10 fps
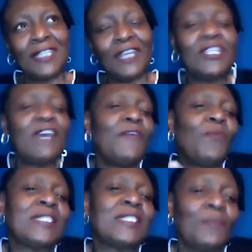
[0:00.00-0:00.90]
gives
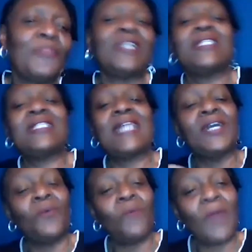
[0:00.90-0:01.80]
everyone something to
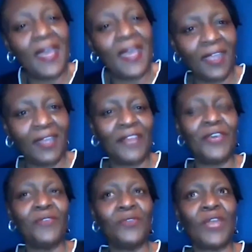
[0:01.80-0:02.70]
take away, and
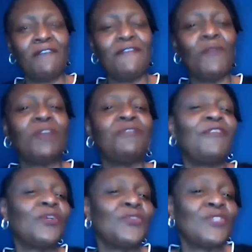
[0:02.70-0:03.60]
then everyone
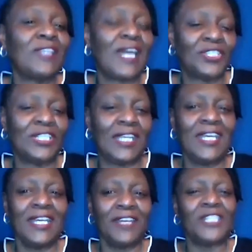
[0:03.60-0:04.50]
feels that
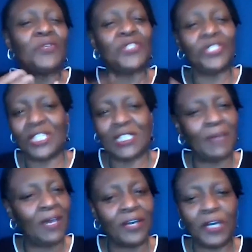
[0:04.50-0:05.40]
actually this wasn't just
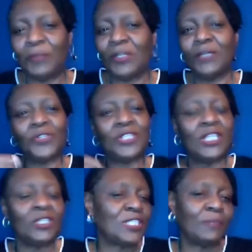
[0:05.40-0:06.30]
about a couple, it
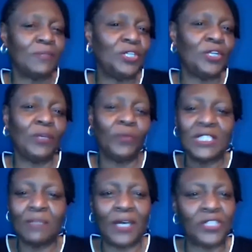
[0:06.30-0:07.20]
wasn't
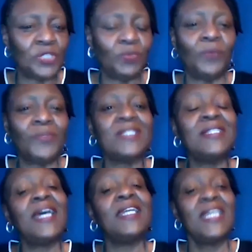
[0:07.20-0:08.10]
about just what was
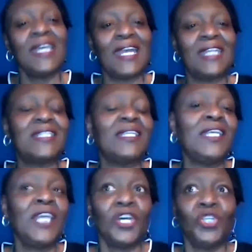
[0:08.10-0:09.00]
said.
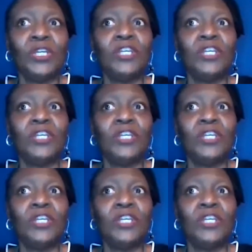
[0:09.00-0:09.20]
You